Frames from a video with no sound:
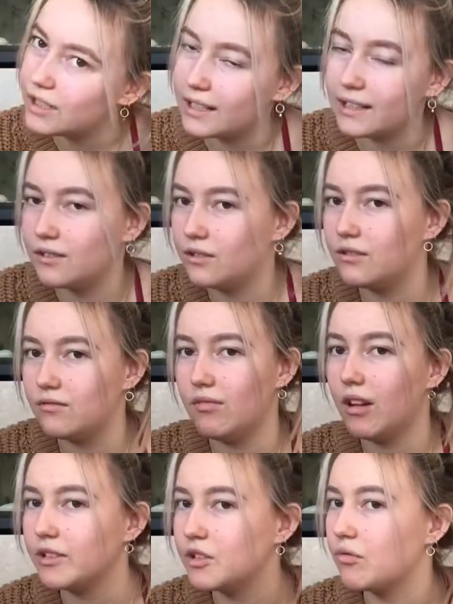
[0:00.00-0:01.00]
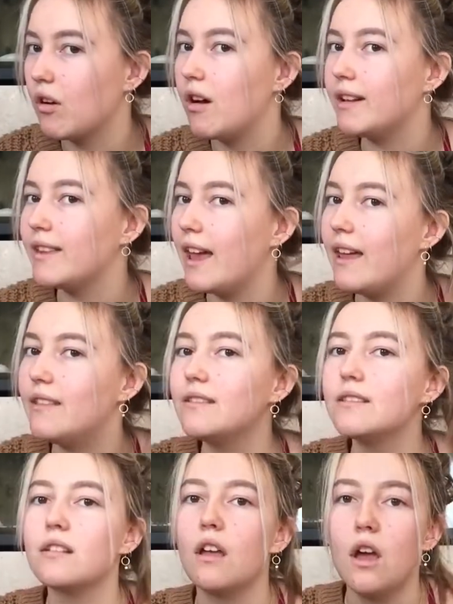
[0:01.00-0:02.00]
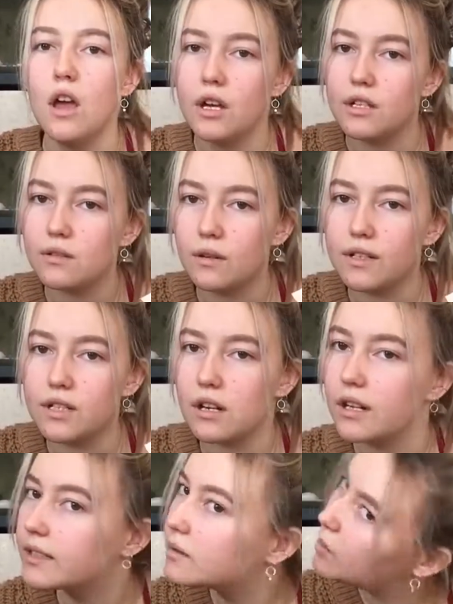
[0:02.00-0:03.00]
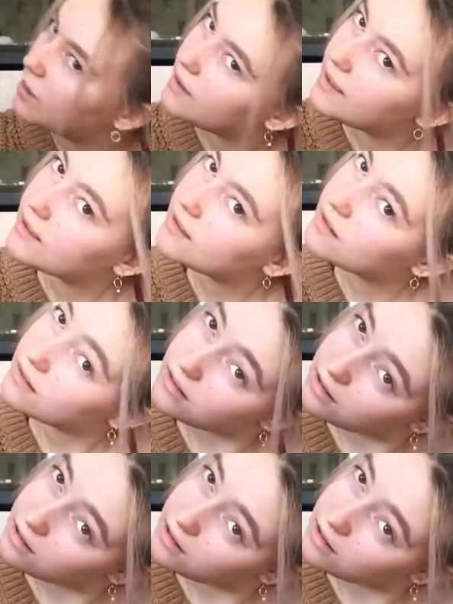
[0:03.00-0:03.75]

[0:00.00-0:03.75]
it like dry at the ends. So I just like to put this